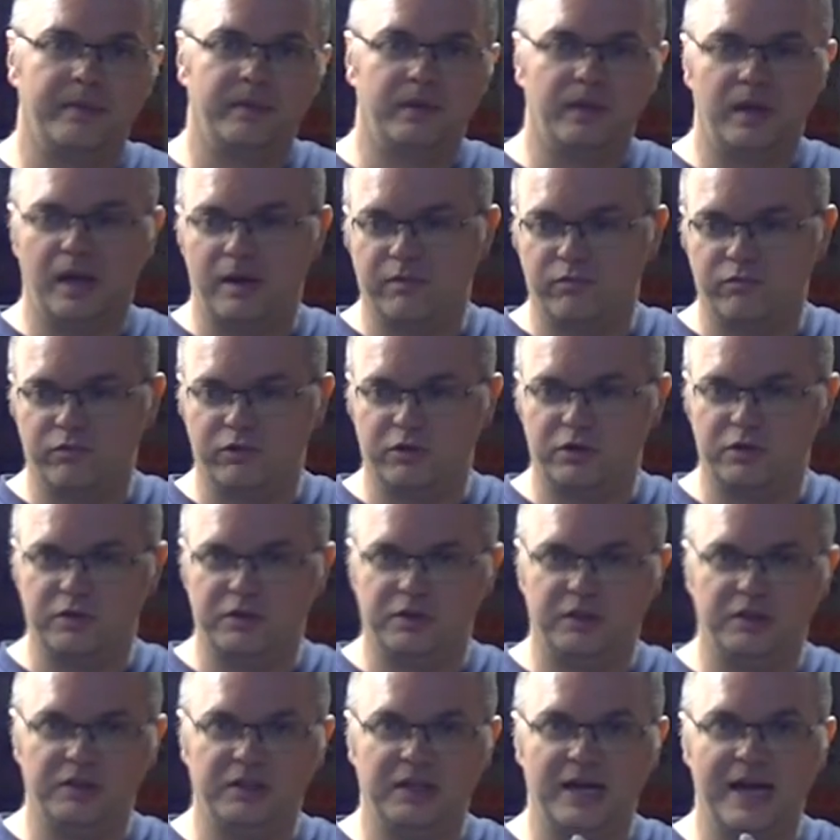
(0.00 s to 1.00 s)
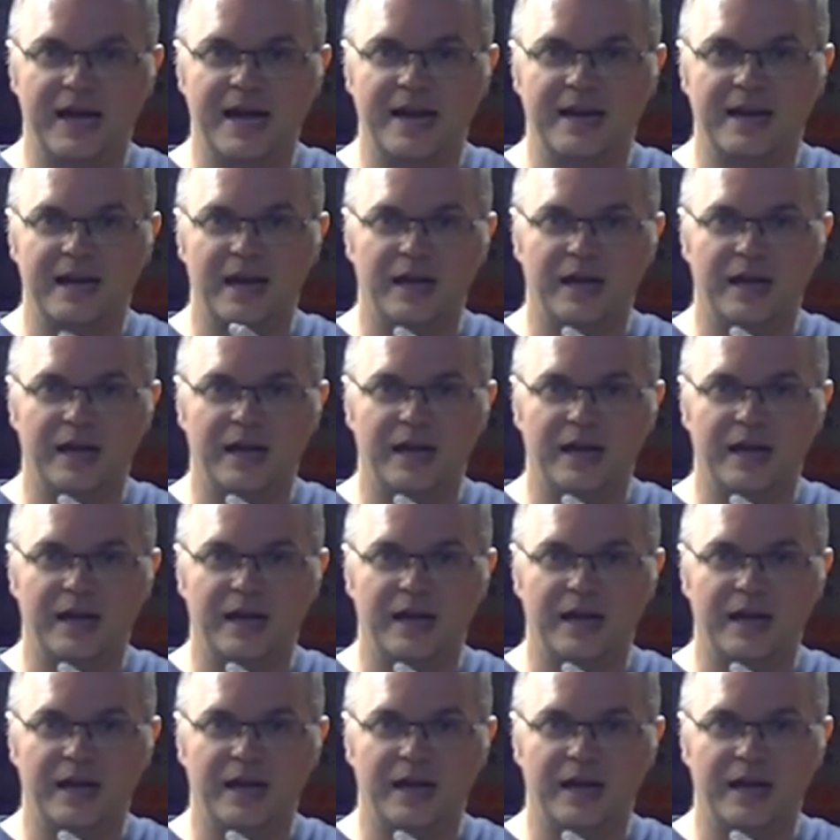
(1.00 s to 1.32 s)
That reduces your hand